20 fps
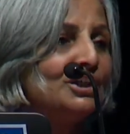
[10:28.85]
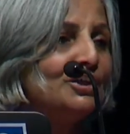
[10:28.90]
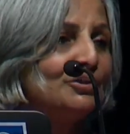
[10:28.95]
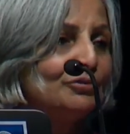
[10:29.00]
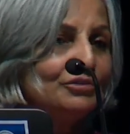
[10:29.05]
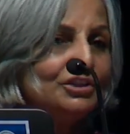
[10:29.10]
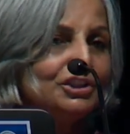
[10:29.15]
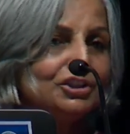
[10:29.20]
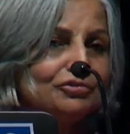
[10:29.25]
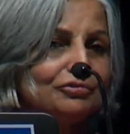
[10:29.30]

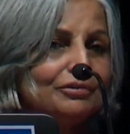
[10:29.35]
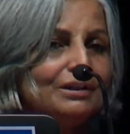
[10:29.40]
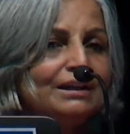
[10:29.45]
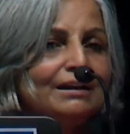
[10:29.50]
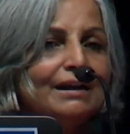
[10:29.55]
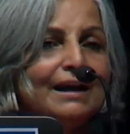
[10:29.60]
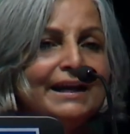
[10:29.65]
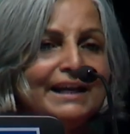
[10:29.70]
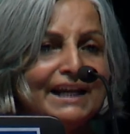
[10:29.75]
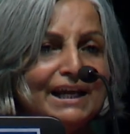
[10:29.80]
which will
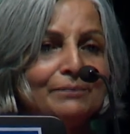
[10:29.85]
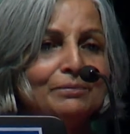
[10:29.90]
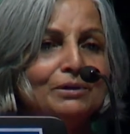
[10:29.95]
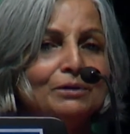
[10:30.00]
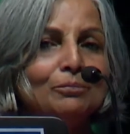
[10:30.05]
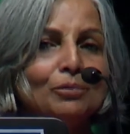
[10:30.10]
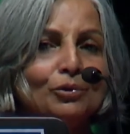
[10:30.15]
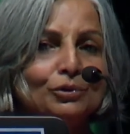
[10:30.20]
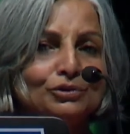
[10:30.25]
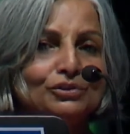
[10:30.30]
enable
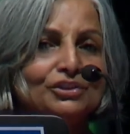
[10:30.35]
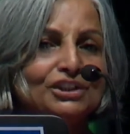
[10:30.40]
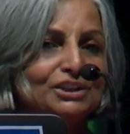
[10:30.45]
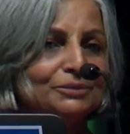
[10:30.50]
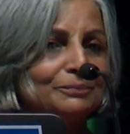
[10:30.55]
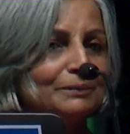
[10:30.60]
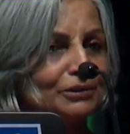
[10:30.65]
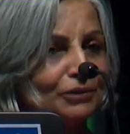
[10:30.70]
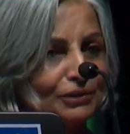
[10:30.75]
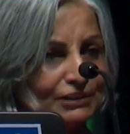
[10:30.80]
both these.
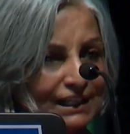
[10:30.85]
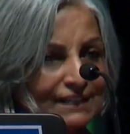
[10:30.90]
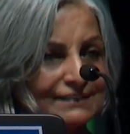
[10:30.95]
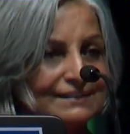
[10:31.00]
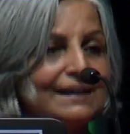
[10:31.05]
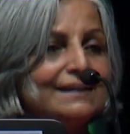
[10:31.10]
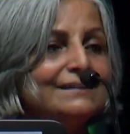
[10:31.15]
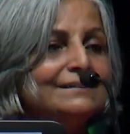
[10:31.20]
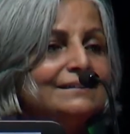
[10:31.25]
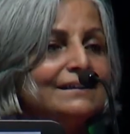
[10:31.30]
Because as
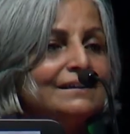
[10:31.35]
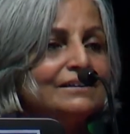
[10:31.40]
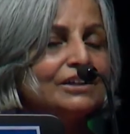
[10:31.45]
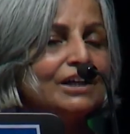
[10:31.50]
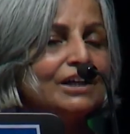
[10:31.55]
I said,